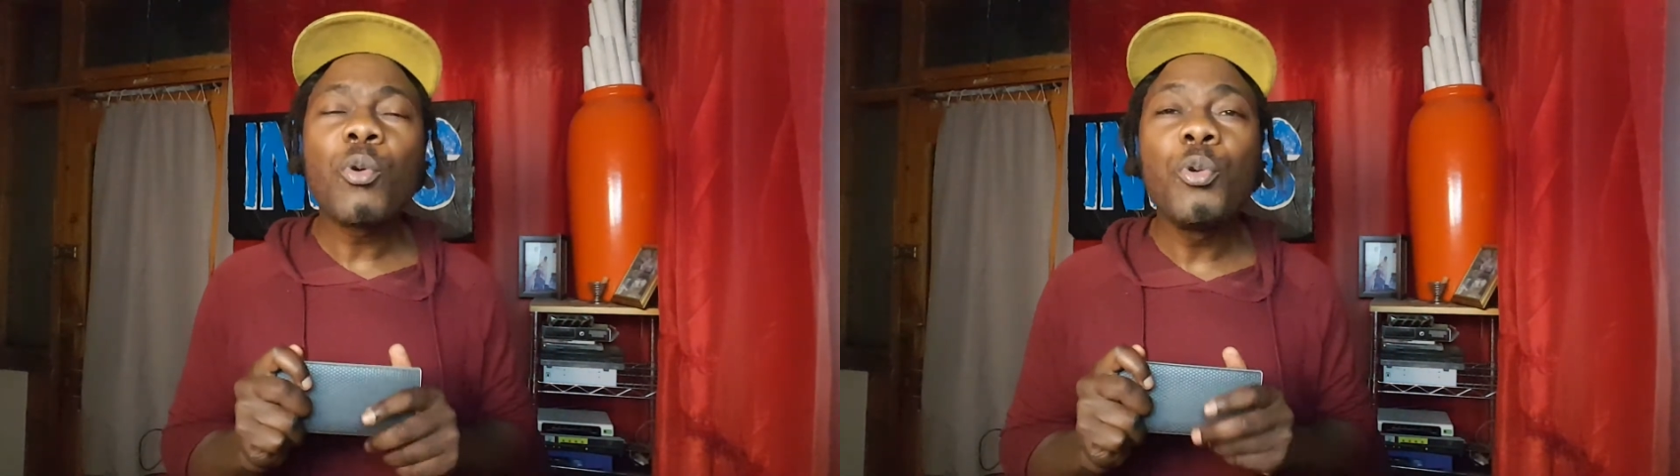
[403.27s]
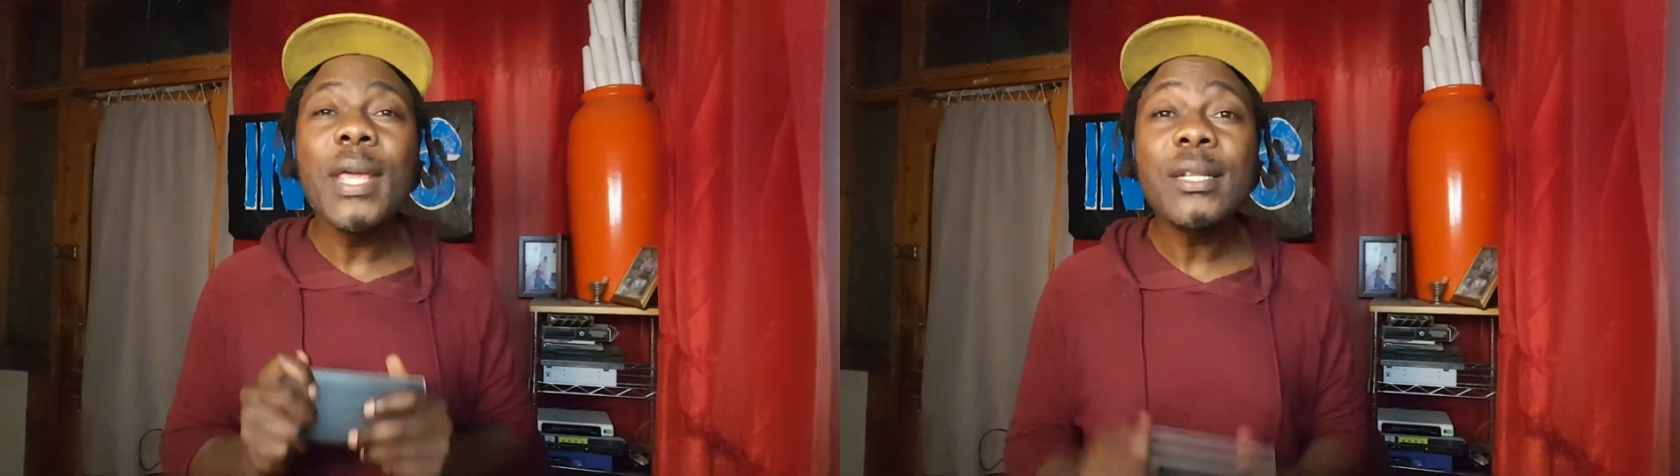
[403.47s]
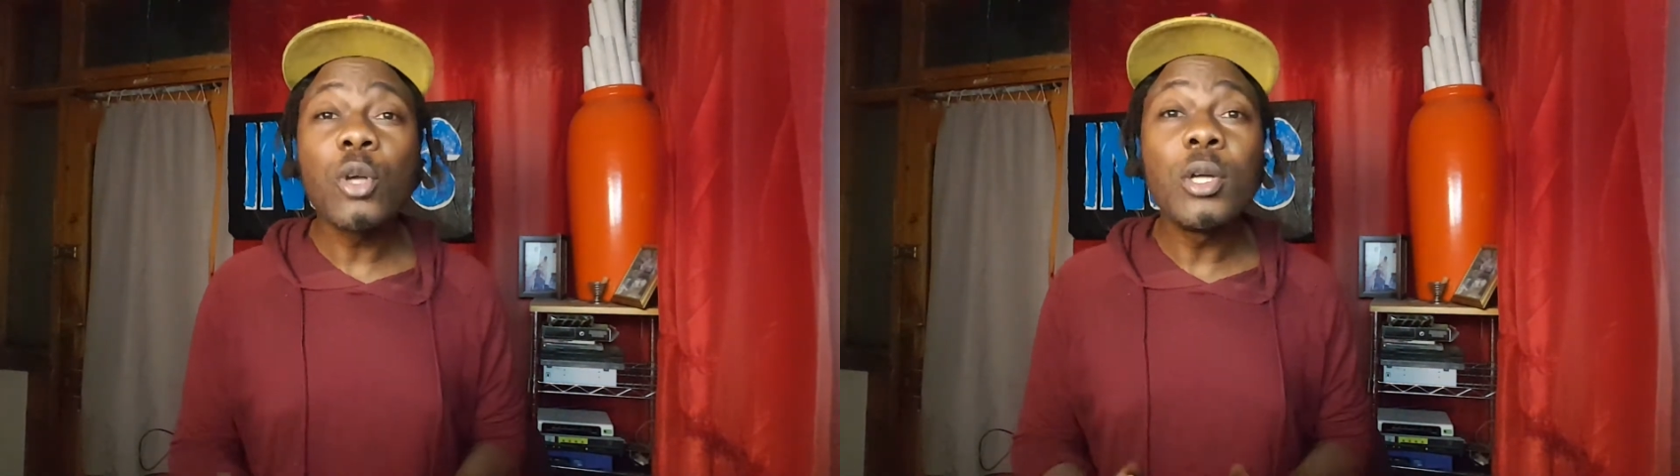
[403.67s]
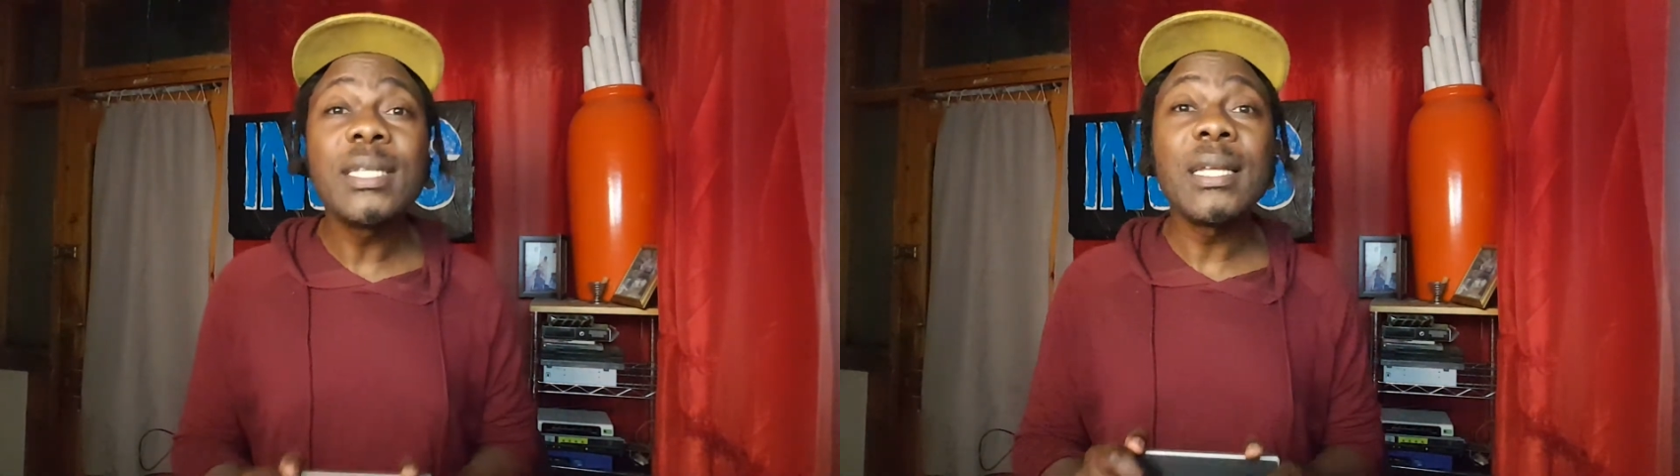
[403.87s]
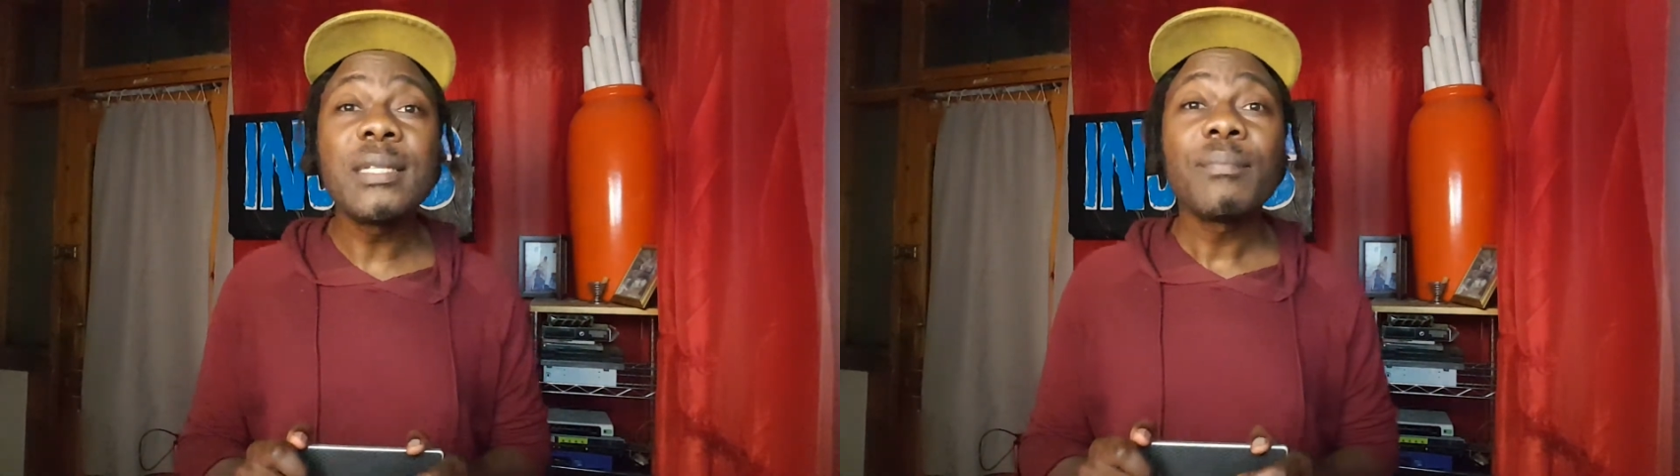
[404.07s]
create
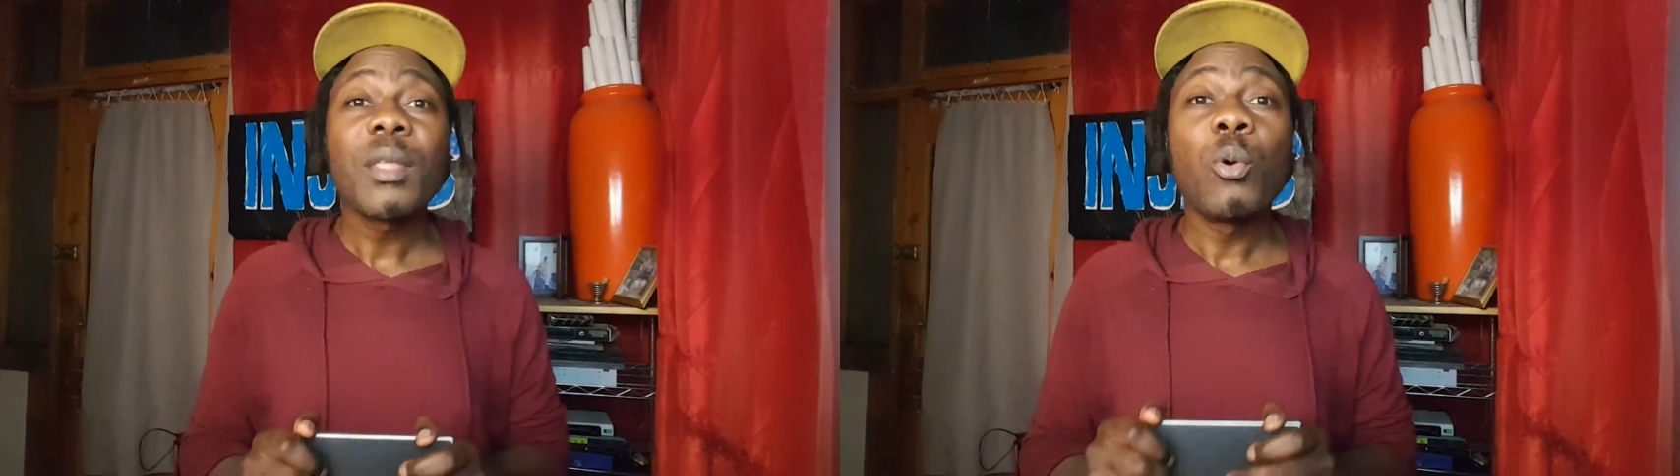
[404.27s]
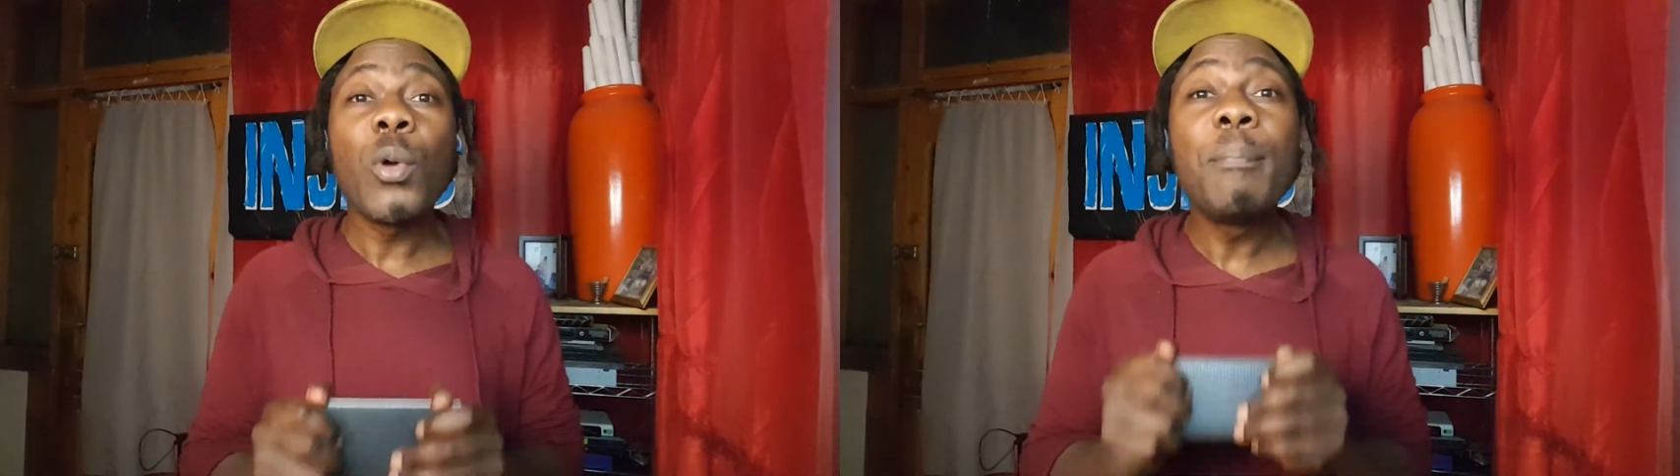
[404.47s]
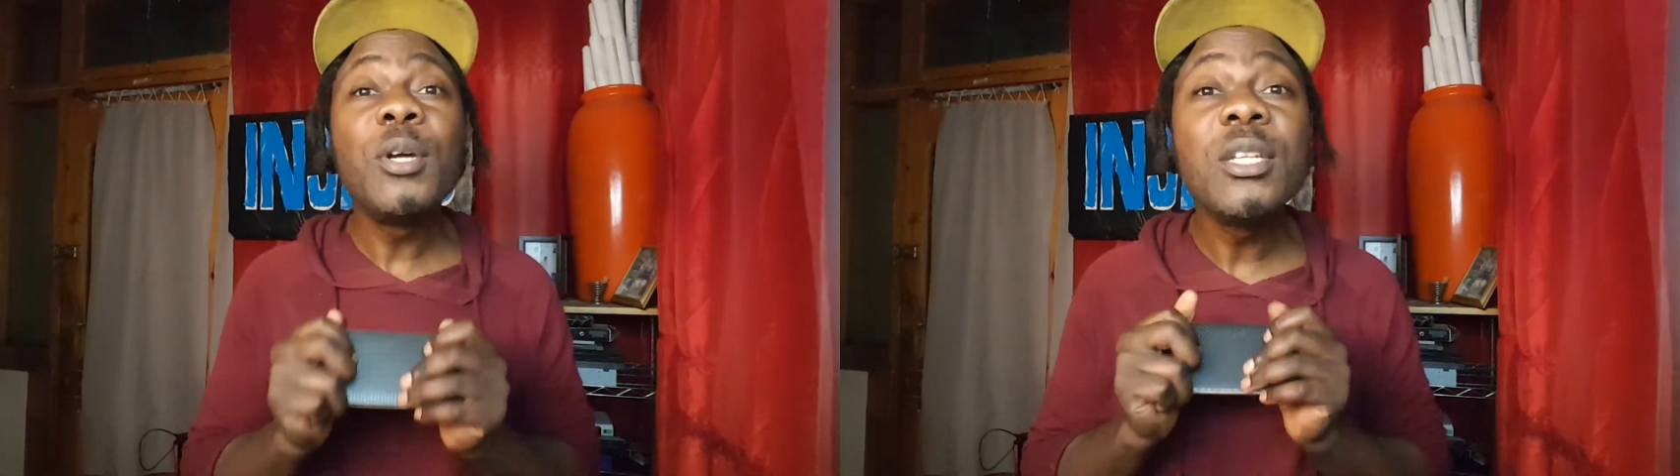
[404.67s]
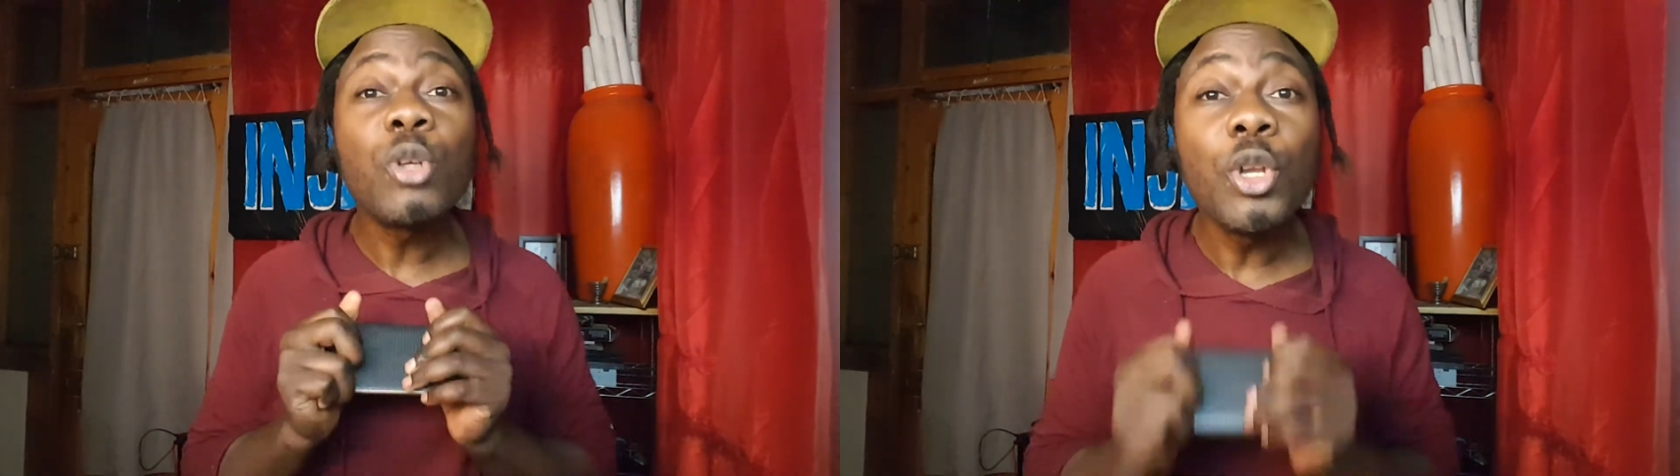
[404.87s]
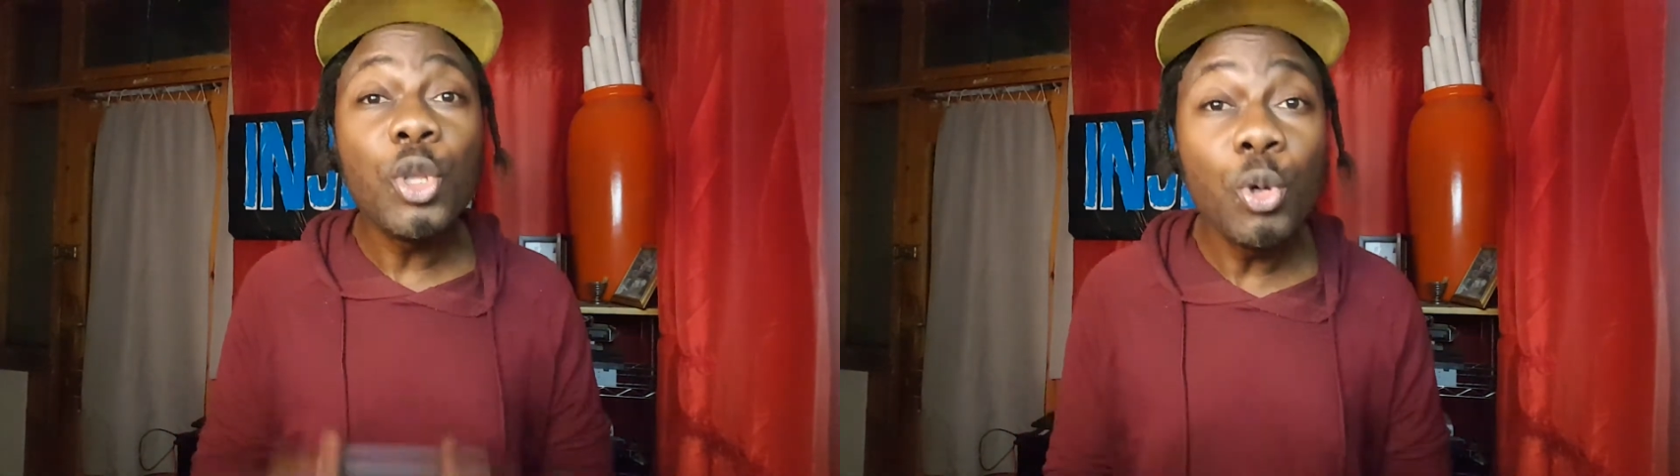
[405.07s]
content, we put it
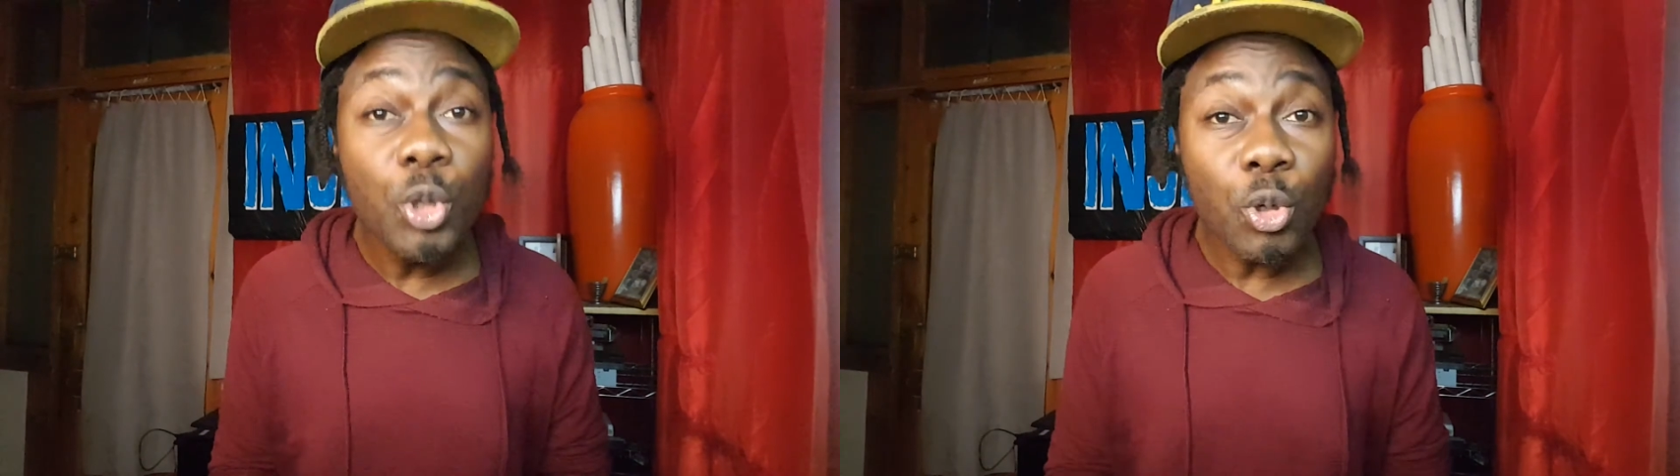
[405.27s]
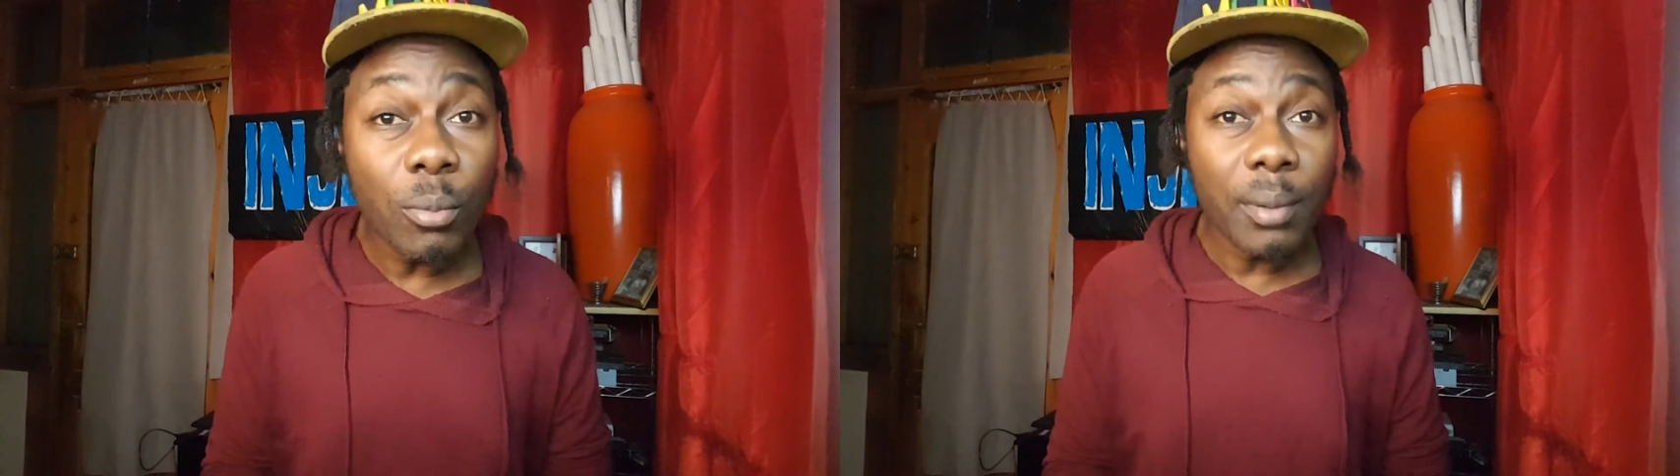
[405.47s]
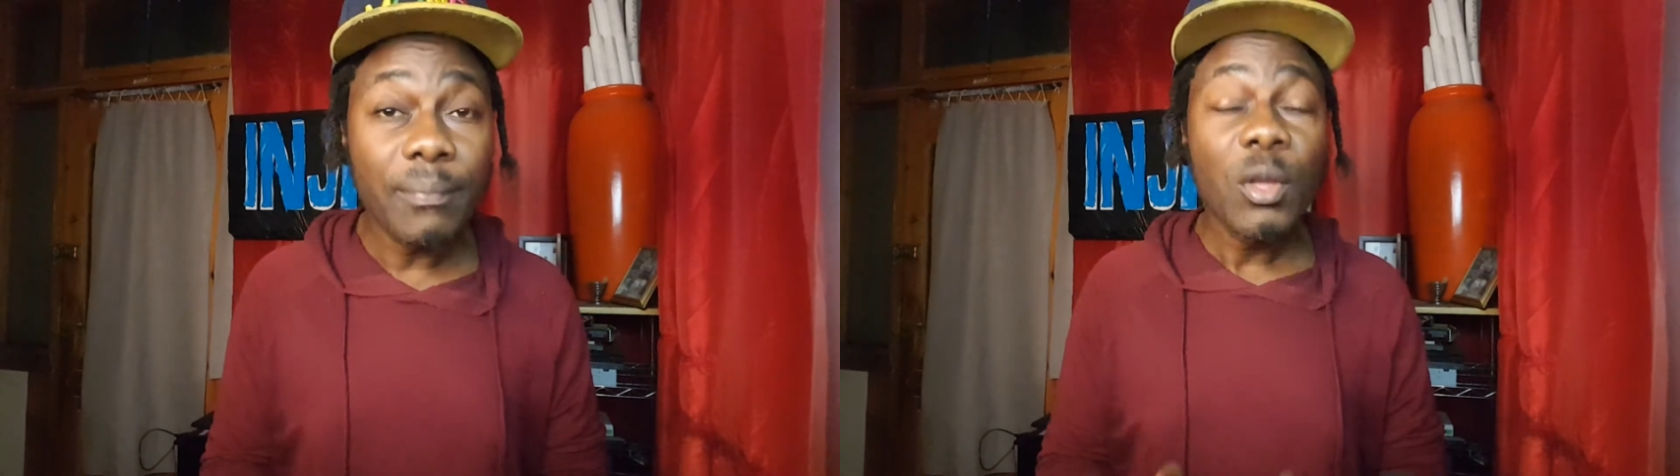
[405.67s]
on YouTube.